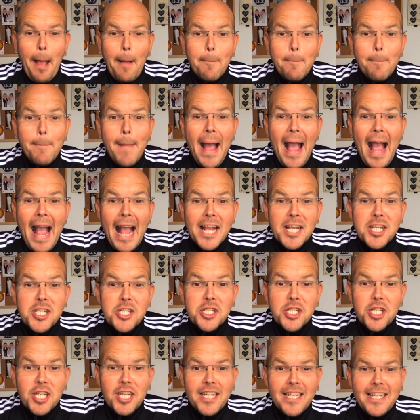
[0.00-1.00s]

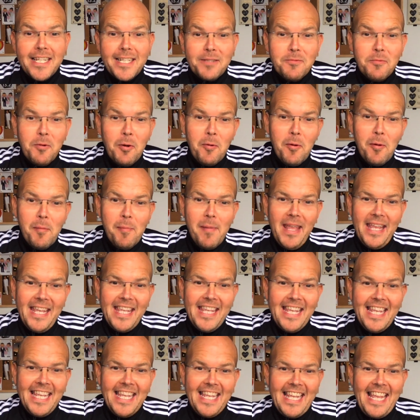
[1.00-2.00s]
mash is what we're
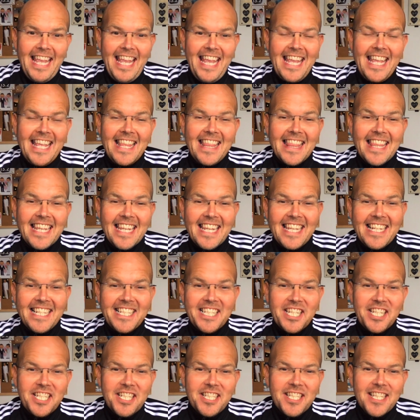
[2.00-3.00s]
making in the
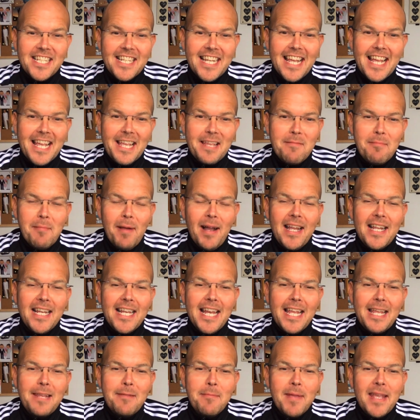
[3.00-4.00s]
kitchen today. My
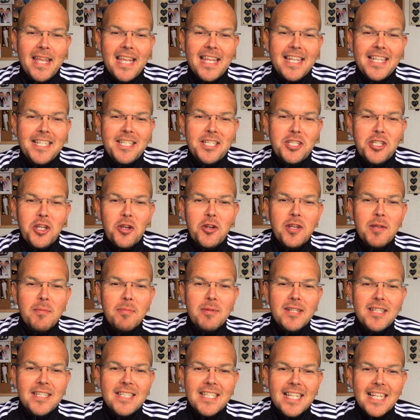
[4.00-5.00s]
name is Jody
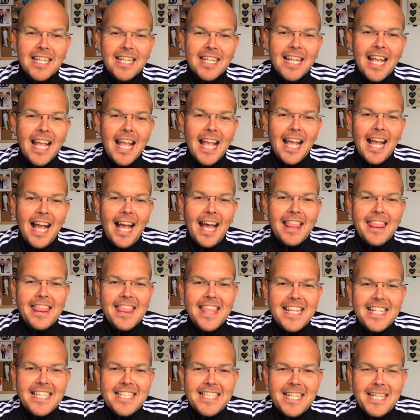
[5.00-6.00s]
Bunting and
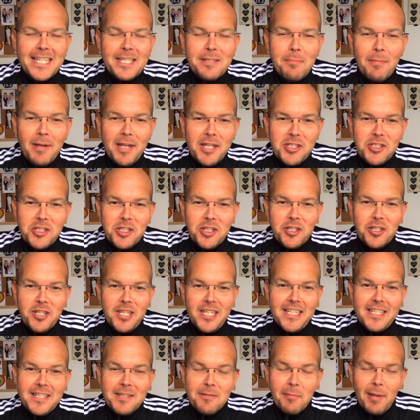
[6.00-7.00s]
this is my journey
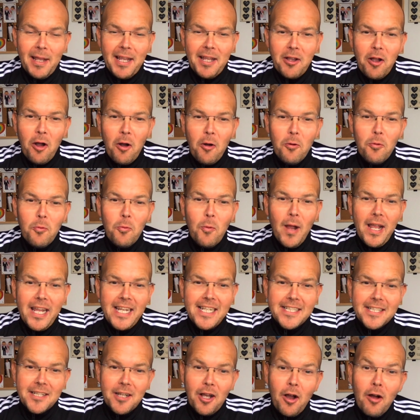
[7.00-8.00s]
to my goal
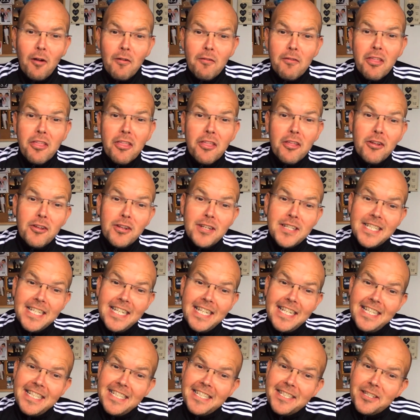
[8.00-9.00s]
weight of
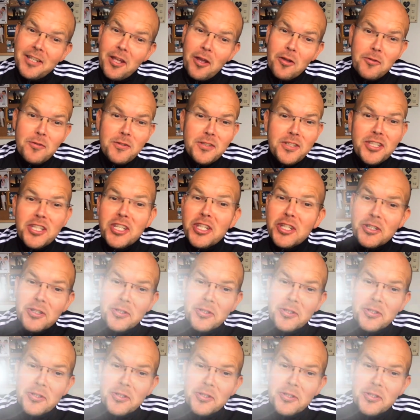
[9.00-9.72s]
13 stone 2.